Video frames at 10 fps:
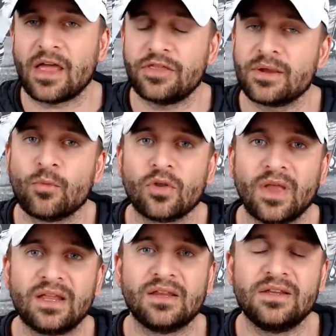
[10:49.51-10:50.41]
think more
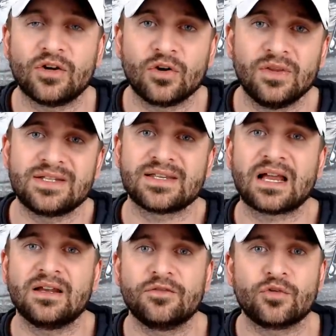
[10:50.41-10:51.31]
likely in the early
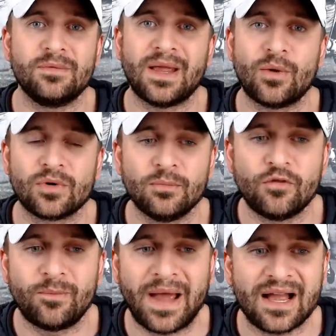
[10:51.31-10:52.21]
second if Green Bay were to
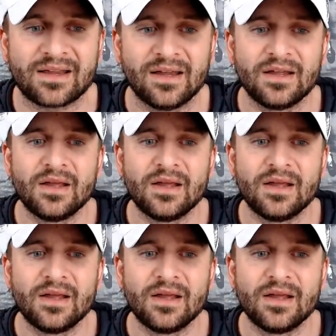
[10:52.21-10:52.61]
move back,